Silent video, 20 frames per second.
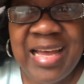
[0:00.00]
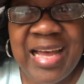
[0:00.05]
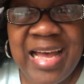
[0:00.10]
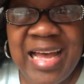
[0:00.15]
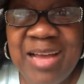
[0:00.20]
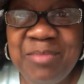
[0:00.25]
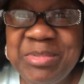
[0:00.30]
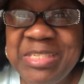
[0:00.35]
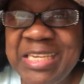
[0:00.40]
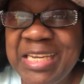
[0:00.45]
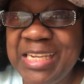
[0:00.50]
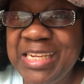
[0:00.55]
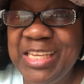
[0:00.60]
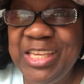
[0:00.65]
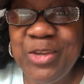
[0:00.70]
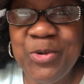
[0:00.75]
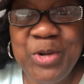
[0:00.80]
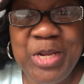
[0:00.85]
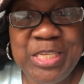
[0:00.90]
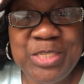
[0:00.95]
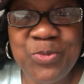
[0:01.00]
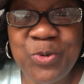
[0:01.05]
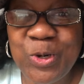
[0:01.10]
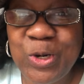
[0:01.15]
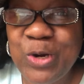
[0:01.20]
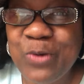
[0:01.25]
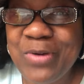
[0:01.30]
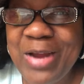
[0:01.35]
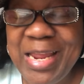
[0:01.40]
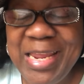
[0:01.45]
I'm telling you this
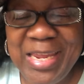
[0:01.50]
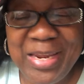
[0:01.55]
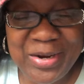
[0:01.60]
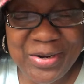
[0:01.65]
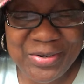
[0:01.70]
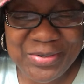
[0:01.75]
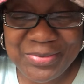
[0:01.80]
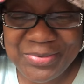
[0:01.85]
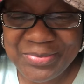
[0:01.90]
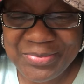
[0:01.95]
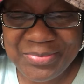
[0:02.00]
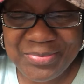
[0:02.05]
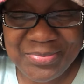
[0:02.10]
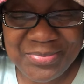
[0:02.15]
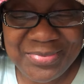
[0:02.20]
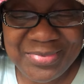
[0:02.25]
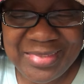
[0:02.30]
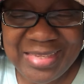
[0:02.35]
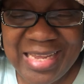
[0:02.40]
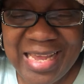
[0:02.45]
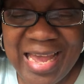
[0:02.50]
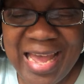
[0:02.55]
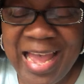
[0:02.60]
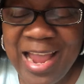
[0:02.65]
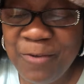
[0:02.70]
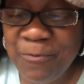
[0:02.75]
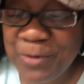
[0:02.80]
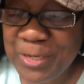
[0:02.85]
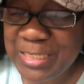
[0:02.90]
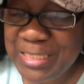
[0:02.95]
word right here.
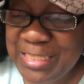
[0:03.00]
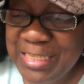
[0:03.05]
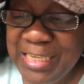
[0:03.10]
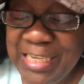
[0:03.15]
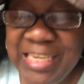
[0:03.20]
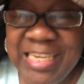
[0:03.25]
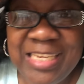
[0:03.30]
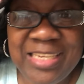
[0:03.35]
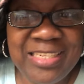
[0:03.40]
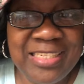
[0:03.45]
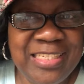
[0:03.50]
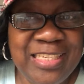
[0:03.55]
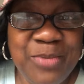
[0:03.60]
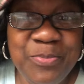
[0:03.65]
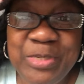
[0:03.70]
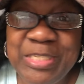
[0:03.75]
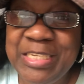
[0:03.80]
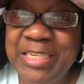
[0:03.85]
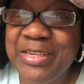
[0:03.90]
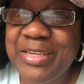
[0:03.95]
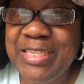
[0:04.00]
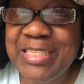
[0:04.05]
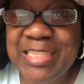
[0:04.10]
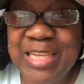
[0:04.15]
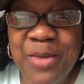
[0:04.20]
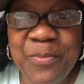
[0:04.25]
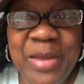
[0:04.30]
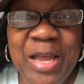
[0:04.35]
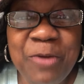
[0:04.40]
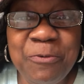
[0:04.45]
I received
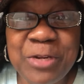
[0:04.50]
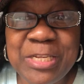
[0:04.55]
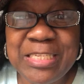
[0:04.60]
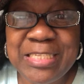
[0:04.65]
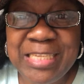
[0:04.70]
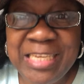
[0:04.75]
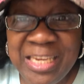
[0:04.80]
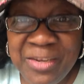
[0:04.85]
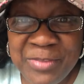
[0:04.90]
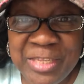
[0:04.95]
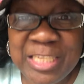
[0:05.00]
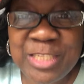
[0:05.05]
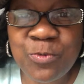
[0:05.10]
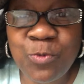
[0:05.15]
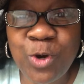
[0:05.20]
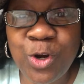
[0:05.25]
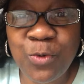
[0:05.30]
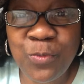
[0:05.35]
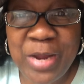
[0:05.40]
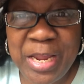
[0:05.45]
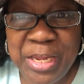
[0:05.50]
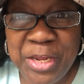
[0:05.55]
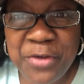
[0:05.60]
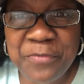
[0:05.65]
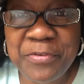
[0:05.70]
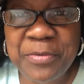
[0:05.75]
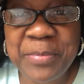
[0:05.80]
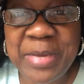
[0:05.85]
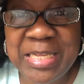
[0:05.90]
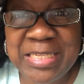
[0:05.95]
this word right
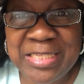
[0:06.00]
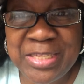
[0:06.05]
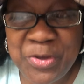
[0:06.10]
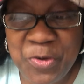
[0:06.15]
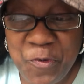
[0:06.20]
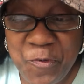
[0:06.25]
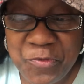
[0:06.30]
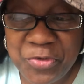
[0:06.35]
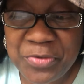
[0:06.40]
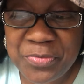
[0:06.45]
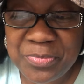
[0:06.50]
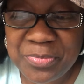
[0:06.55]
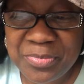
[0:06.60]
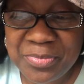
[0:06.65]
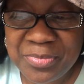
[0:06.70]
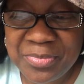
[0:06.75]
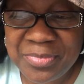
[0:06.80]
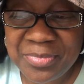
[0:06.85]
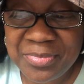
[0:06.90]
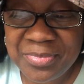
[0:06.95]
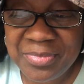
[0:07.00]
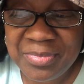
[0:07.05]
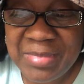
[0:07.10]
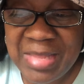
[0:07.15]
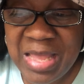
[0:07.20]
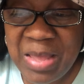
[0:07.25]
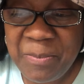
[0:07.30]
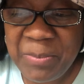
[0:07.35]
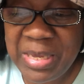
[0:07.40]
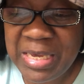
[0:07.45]
here for myself,
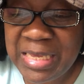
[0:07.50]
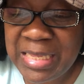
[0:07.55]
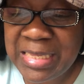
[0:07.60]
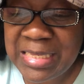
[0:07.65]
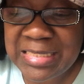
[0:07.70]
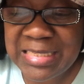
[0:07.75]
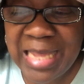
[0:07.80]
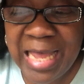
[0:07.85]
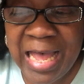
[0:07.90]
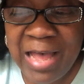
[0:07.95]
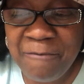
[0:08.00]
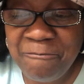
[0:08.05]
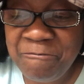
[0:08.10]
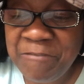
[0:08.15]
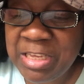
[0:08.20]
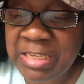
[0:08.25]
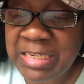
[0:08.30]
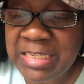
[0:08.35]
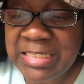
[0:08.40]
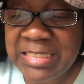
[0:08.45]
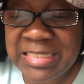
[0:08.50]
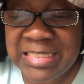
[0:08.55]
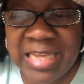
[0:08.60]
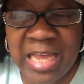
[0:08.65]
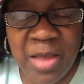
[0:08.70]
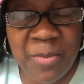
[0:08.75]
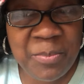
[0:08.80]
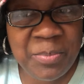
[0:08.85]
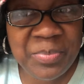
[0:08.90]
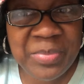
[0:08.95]
because I'm feeling
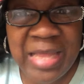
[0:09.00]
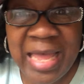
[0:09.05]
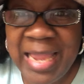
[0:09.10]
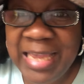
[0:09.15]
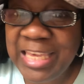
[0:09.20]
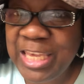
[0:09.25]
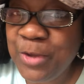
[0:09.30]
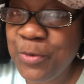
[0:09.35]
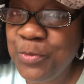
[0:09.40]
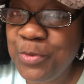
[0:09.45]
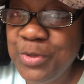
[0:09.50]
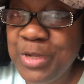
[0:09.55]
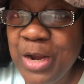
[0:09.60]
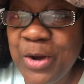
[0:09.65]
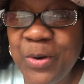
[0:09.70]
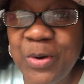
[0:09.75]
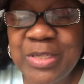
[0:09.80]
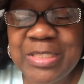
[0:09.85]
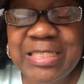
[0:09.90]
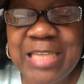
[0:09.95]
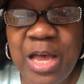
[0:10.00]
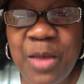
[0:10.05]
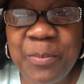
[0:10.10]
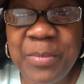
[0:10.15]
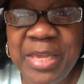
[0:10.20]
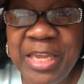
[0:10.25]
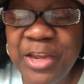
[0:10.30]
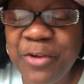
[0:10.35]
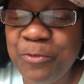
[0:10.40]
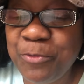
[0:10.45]
something like you learn
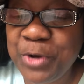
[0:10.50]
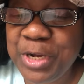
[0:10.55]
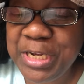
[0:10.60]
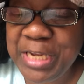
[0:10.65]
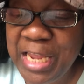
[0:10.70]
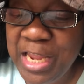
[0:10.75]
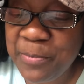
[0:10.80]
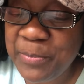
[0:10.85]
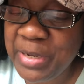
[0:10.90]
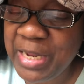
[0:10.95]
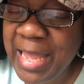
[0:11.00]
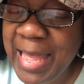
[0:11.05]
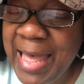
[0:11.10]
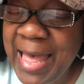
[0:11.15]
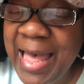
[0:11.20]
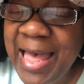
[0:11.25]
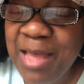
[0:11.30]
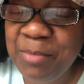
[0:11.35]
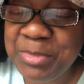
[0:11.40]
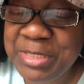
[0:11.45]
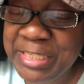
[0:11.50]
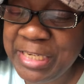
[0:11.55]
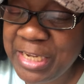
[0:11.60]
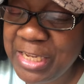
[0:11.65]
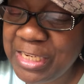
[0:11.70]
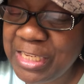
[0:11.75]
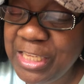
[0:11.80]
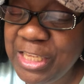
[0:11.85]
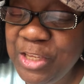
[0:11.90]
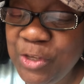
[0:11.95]
something every day. But I'm
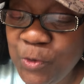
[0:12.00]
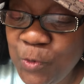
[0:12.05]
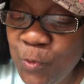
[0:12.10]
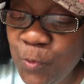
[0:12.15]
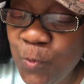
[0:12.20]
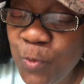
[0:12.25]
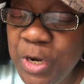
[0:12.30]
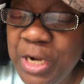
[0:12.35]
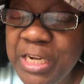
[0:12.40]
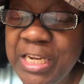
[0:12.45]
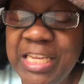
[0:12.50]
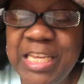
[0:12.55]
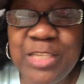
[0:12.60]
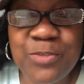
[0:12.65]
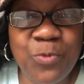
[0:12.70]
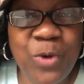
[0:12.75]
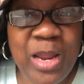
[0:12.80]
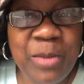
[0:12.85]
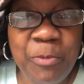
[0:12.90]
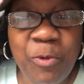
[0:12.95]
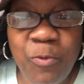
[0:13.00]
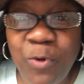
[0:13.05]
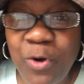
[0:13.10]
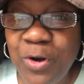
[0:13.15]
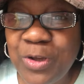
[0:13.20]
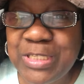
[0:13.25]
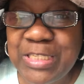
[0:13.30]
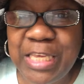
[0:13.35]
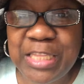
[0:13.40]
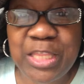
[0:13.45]
telling you, when these rhema
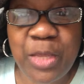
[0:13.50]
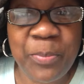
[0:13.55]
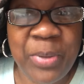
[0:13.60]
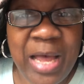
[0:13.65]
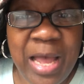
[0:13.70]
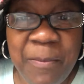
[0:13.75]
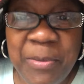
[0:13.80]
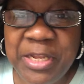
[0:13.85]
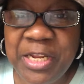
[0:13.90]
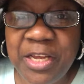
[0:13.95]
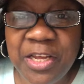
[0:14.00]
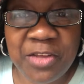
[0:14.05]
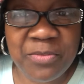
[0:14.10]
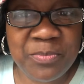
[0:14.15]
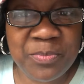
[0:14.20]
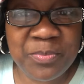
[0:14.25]
words get to popping up,